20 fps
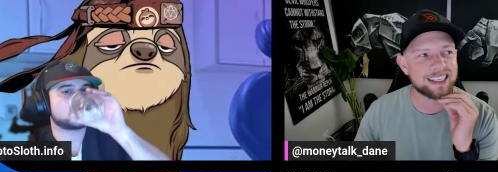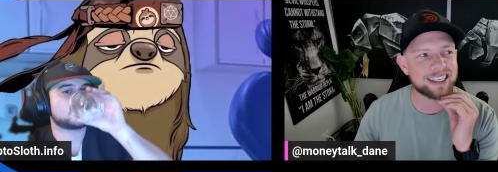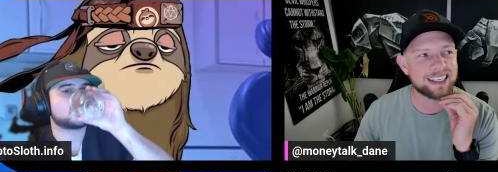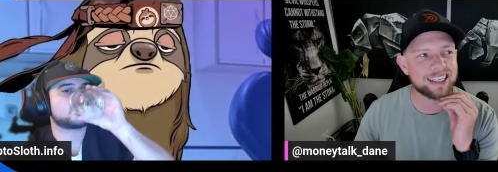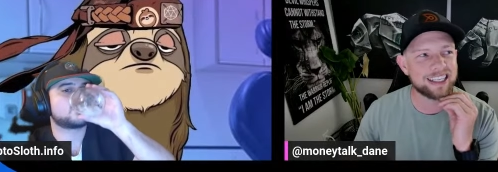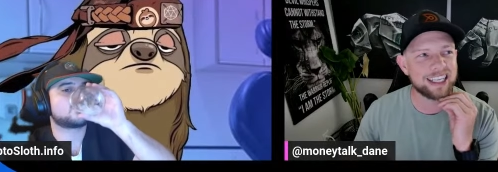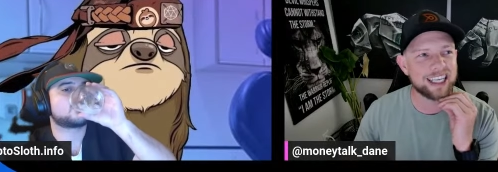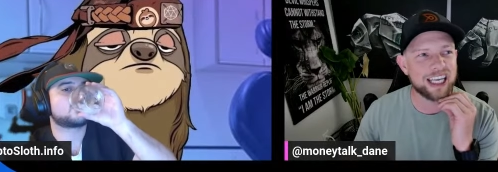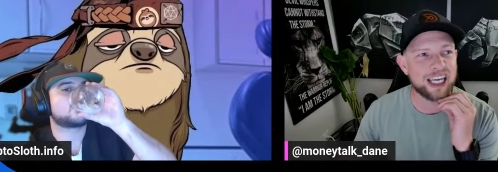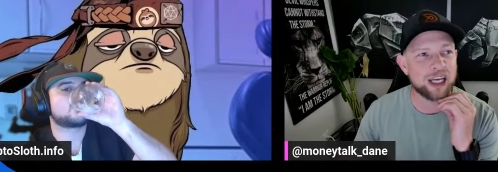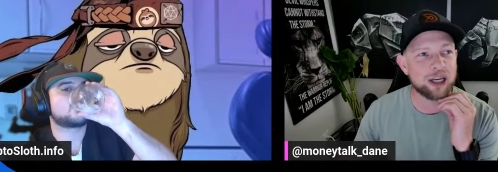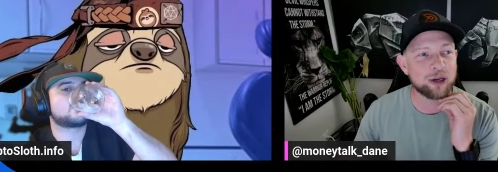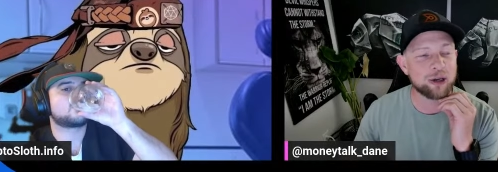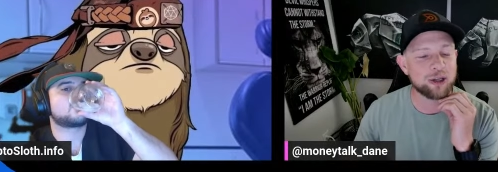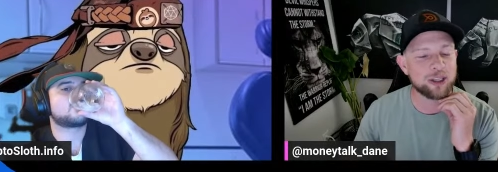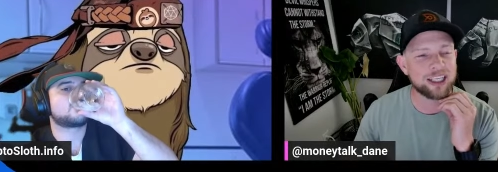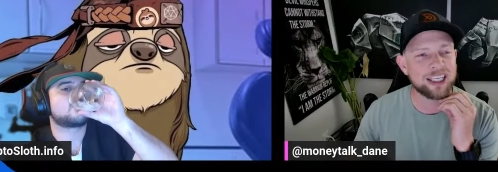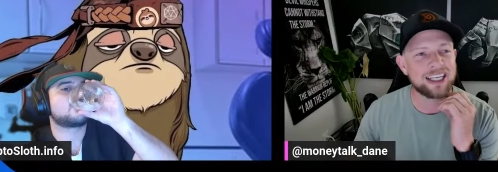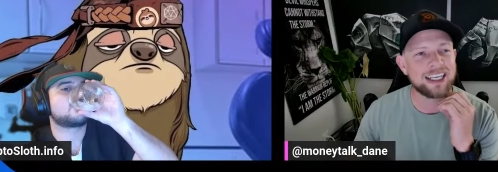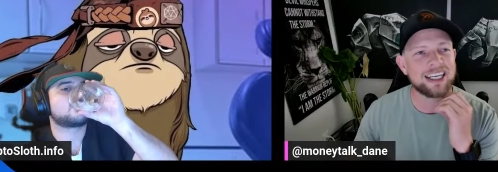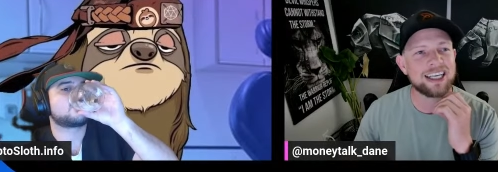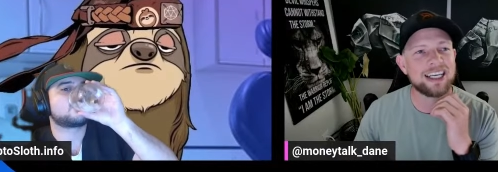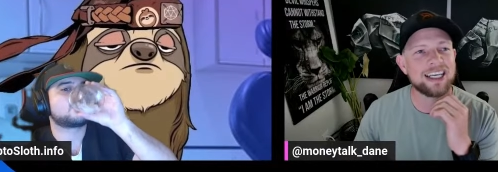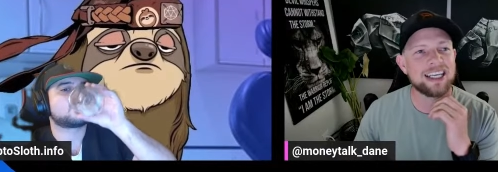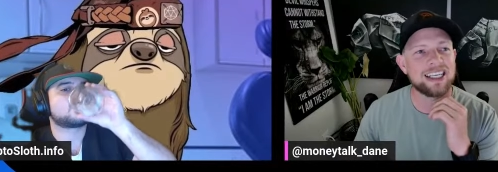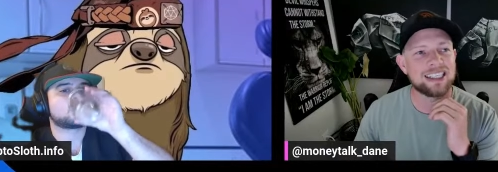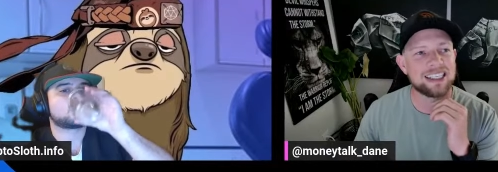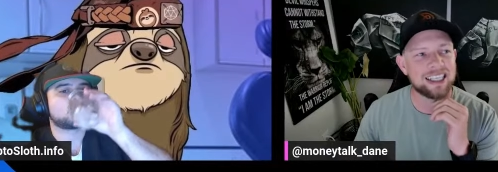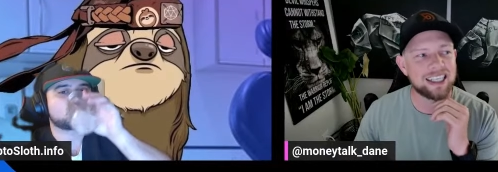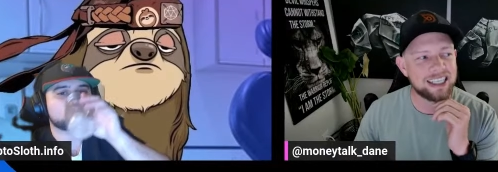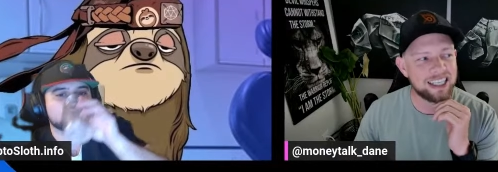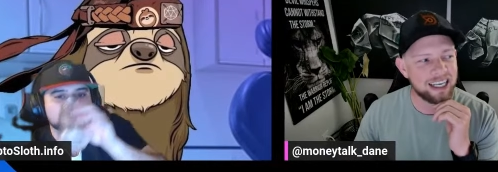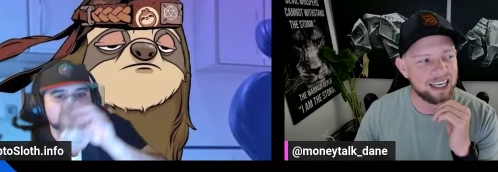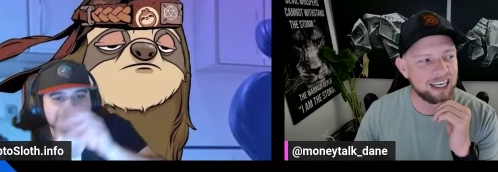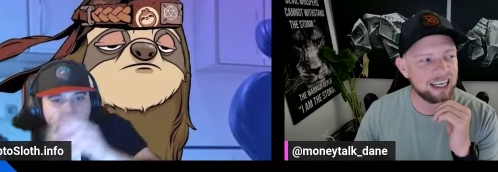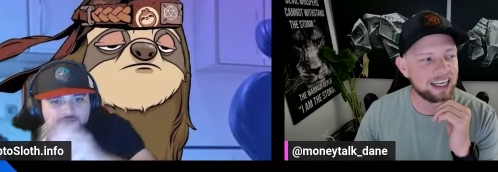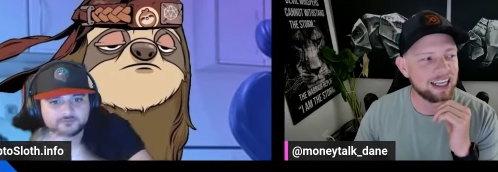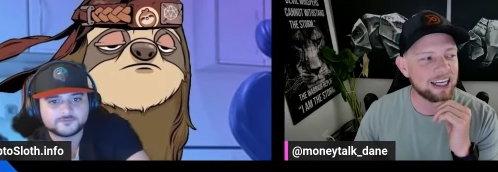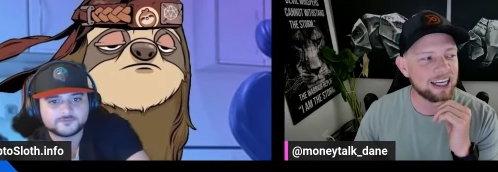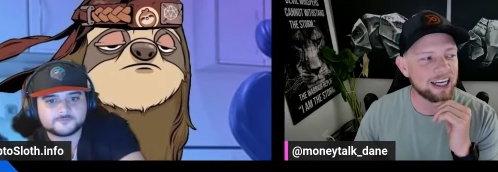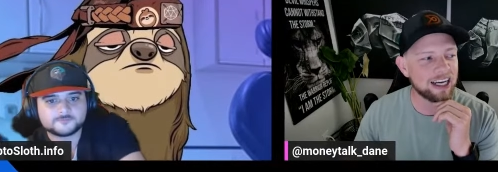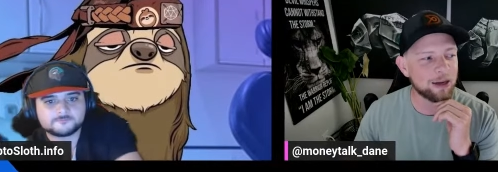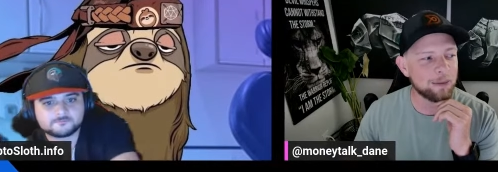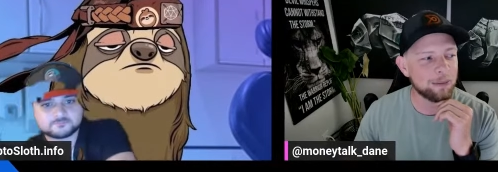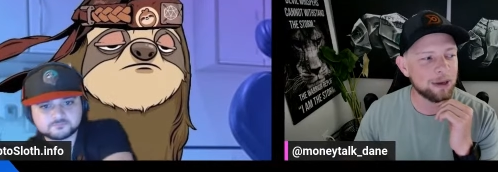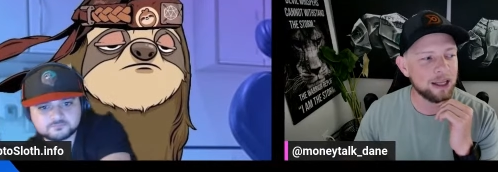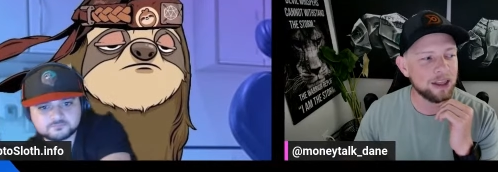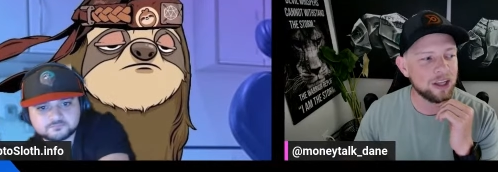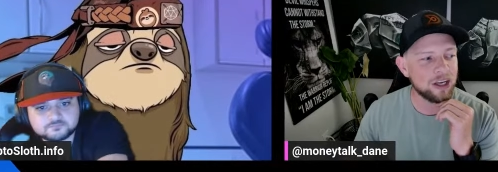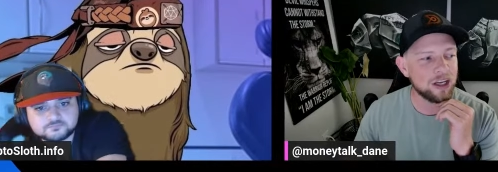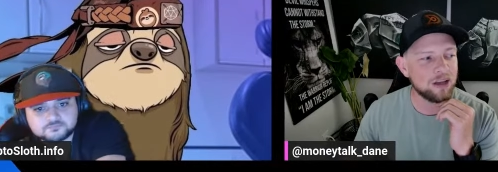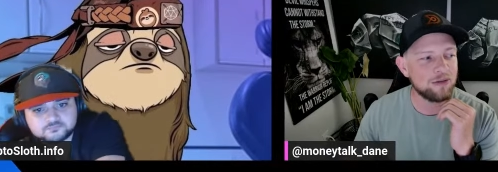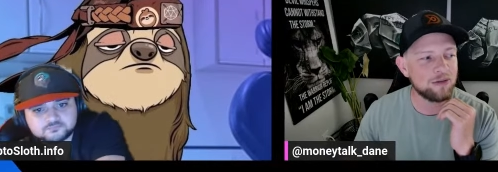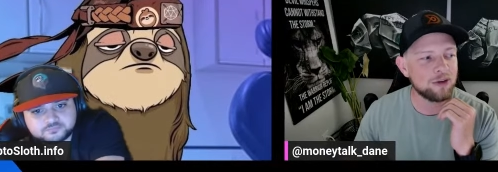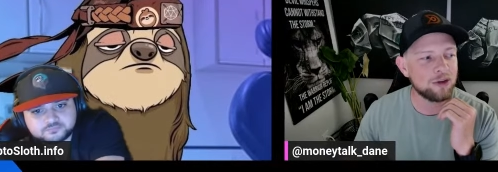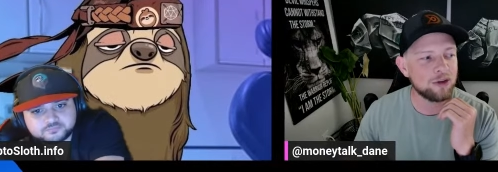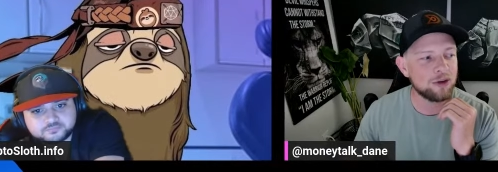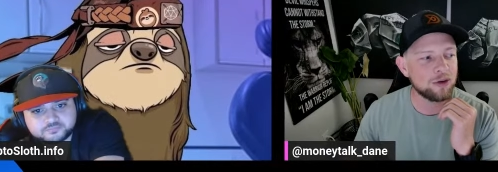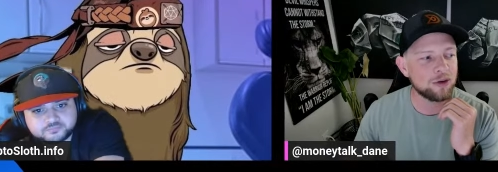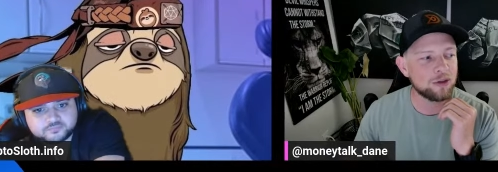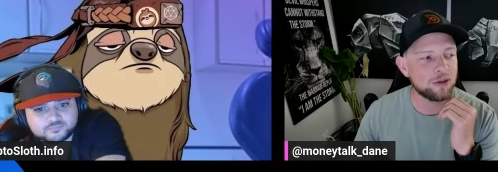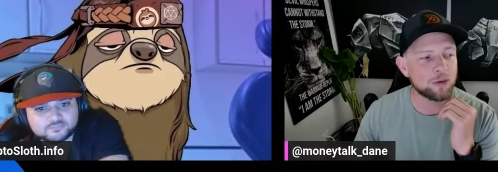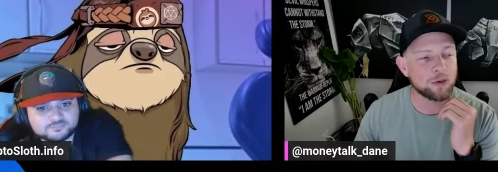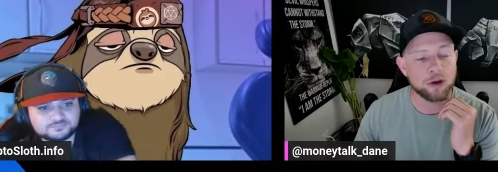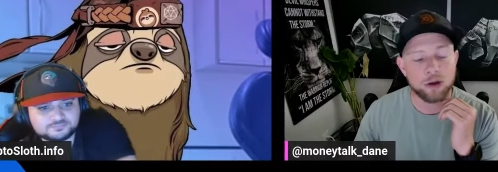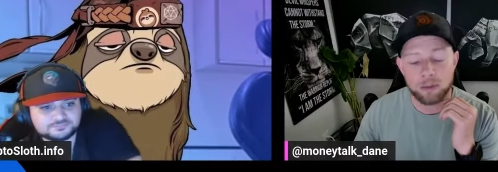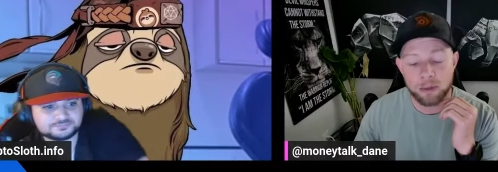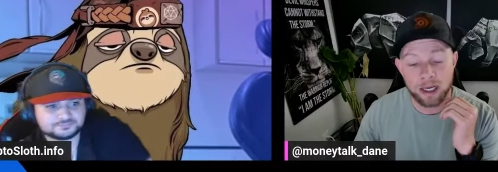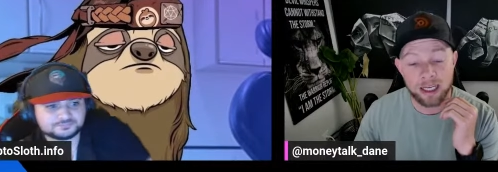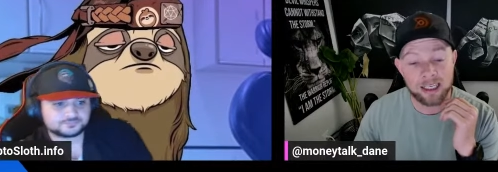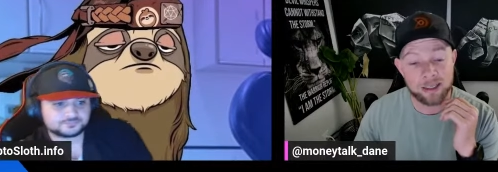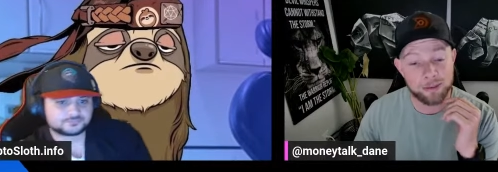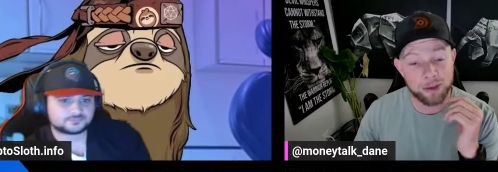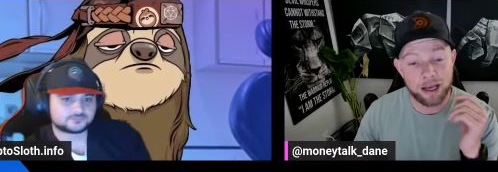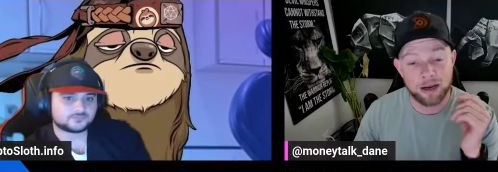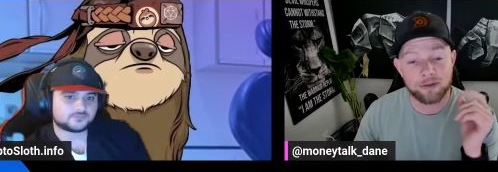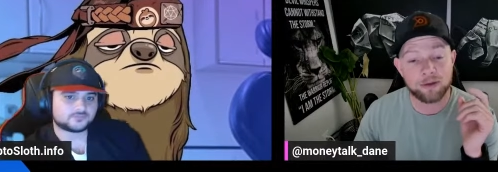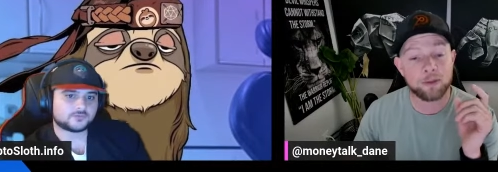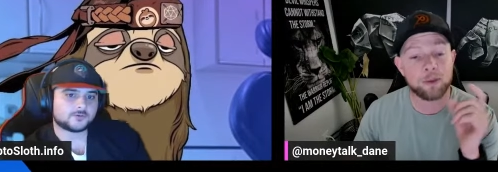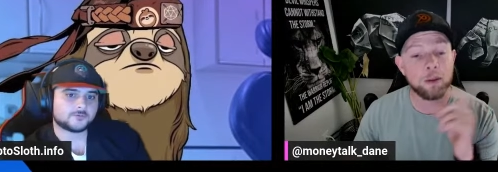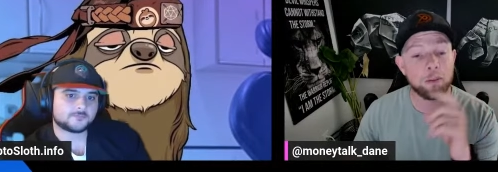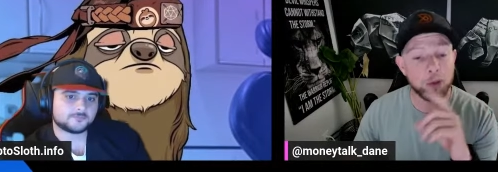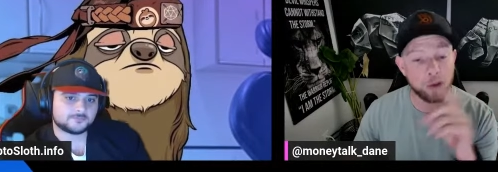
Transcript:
Speaker 1: the the yield. He said, Dane, I bet that if you the real money's made from the